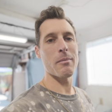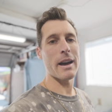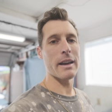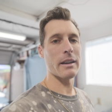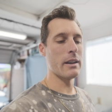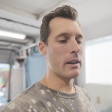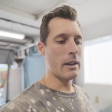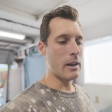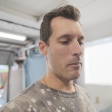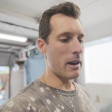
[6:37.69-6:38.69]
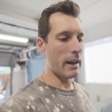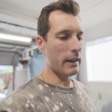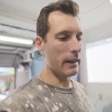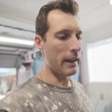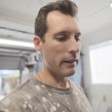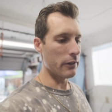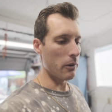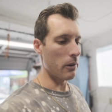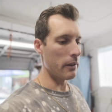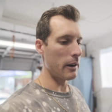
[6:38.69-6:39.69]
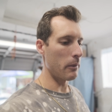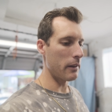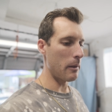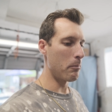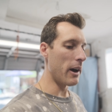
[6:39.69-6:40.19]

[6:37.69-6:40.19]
my end goal there with it.